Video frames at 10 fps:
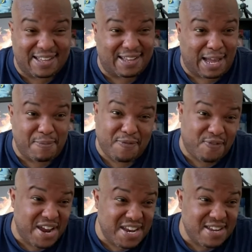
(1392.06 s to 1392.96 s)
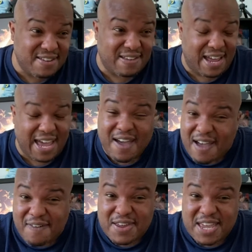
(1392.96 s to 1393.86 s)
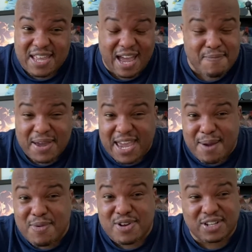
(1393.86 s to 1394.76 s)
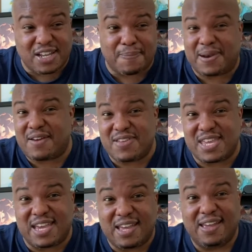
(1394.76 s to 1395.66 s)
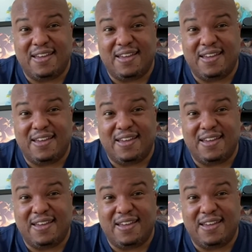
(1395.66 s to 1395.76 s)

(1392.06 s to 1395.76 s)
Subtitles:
I'm afraid to. I have my camera hooked up and everything.